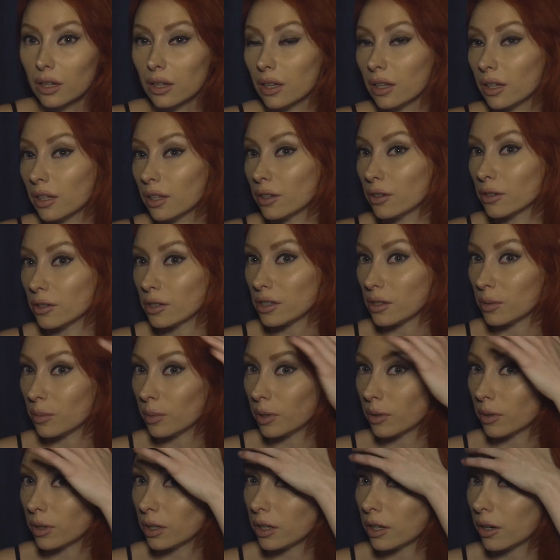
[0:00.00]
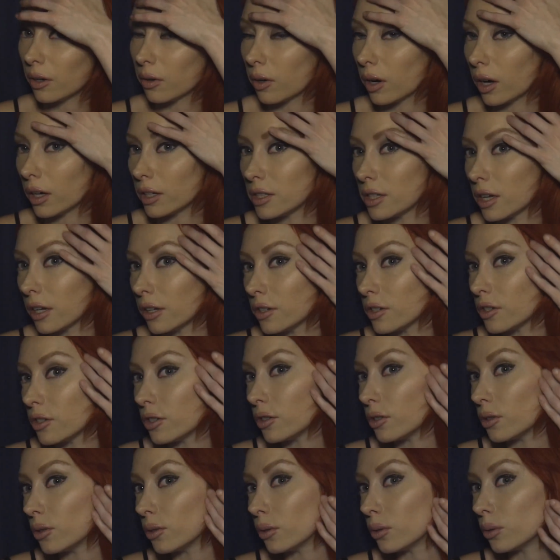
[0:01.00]
Like, you see me right now, I tend
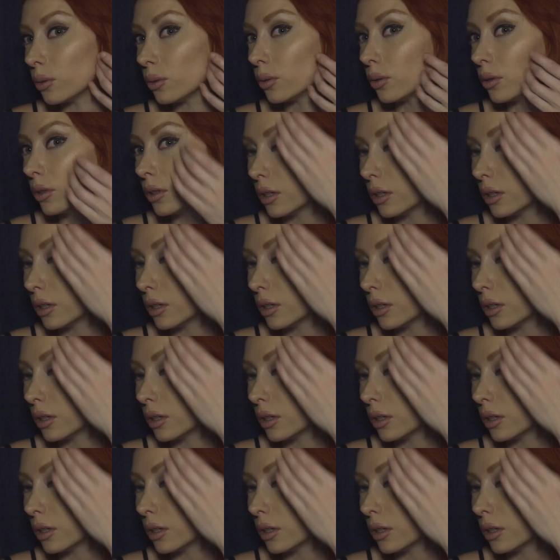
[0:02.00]
to